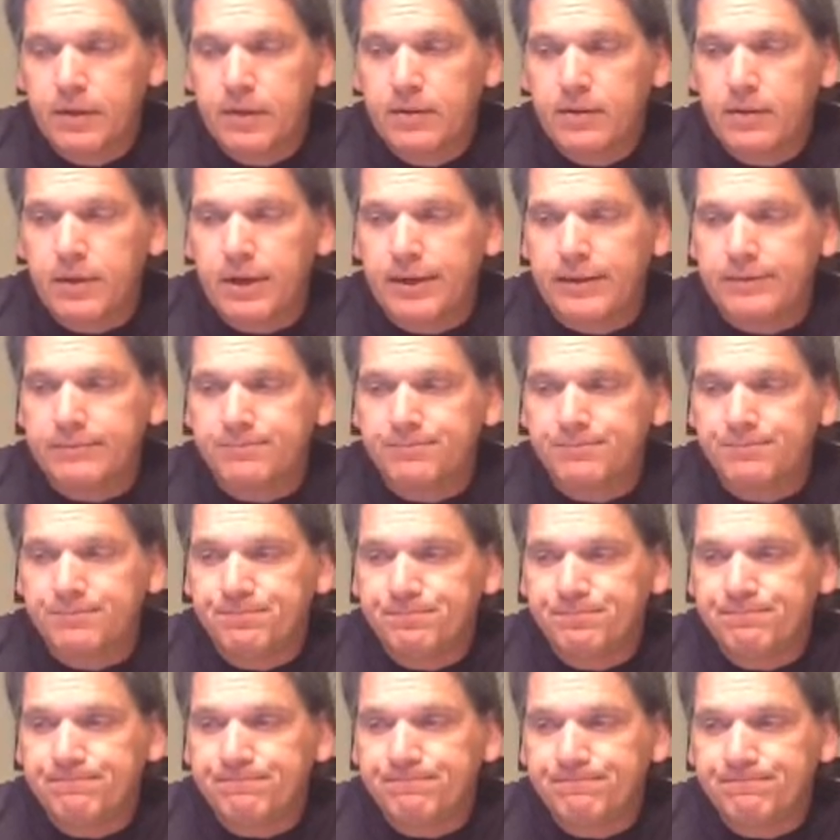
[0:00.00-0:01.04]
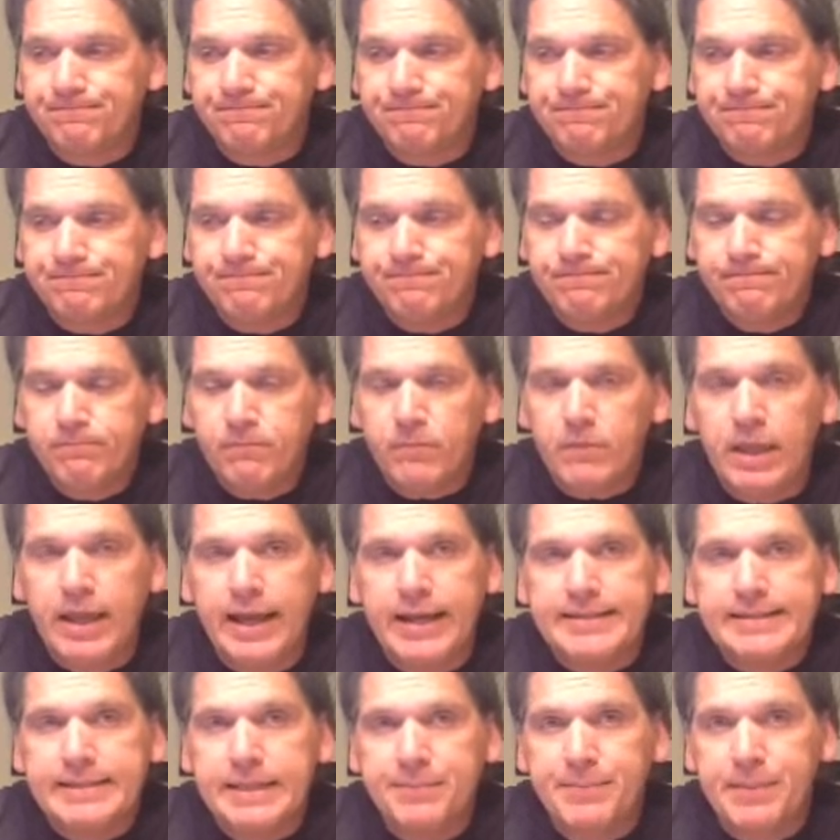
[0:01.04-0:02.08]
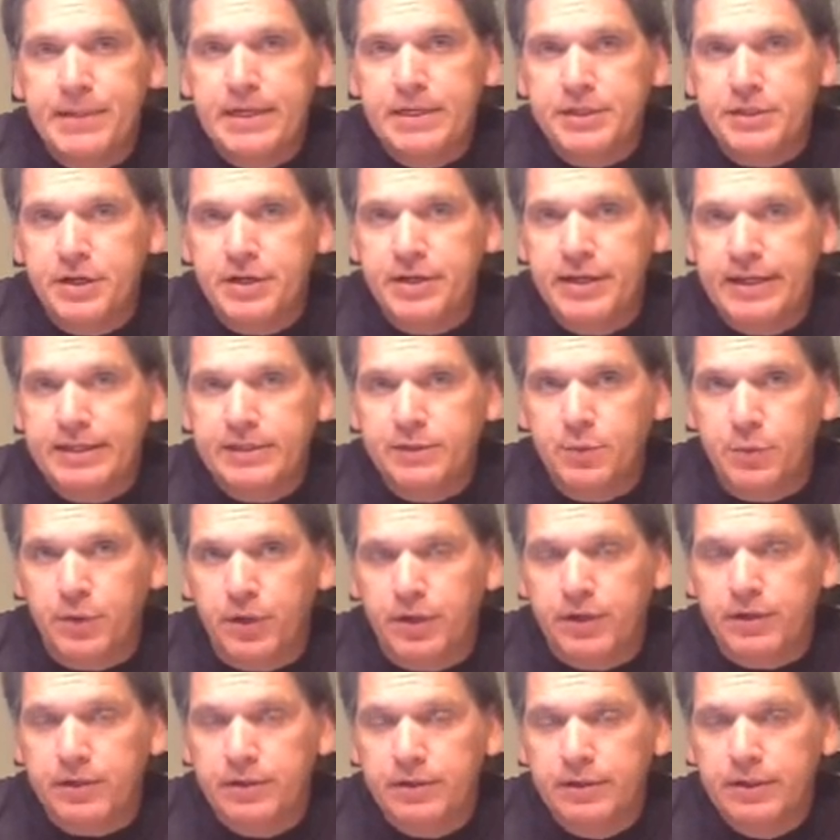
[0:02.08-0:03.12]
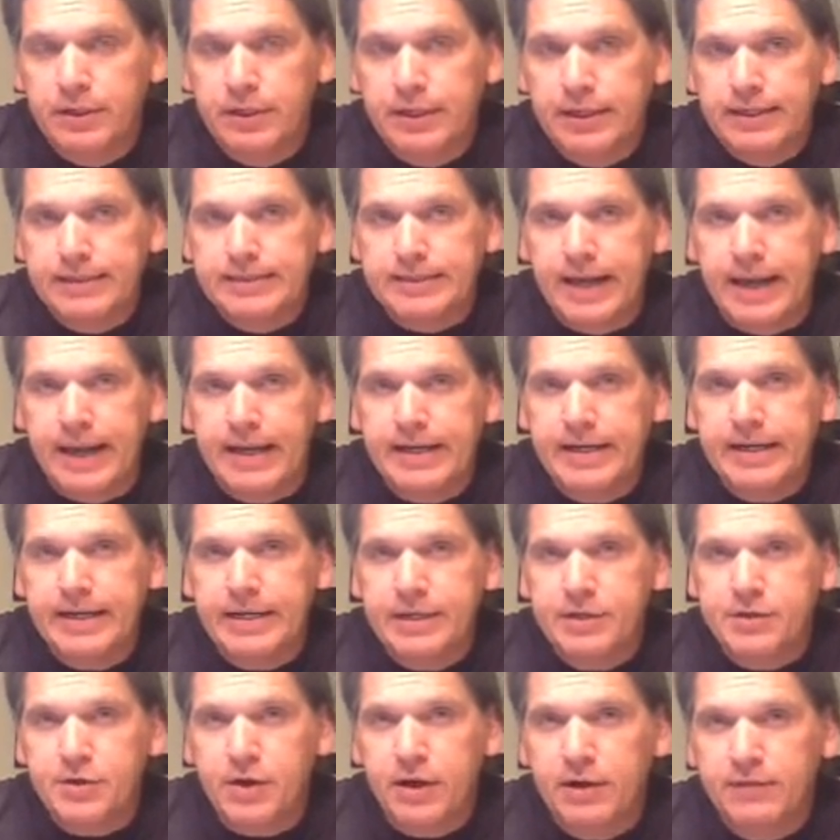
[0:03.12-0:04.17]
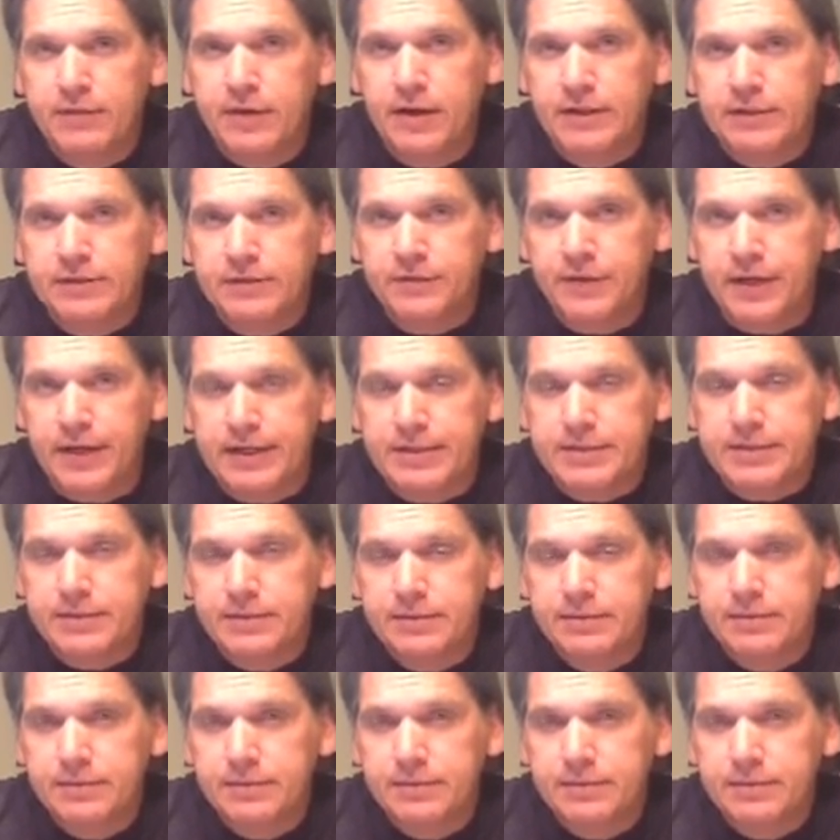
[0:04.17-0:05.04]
Okay. ATP is our next word. It's adenine triphosphate.